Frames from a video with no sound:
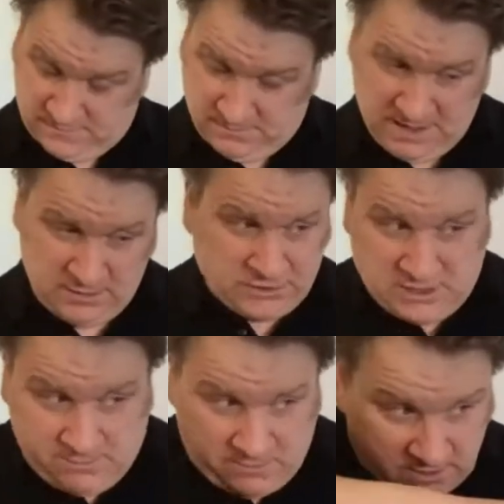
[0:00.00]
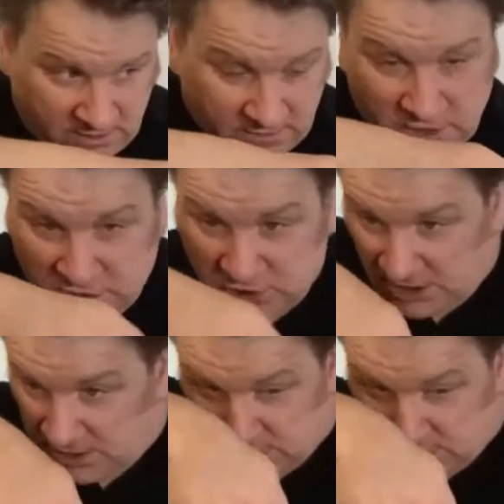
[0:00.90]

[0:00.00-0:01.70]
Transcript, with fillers: the timber, and, and, and shine a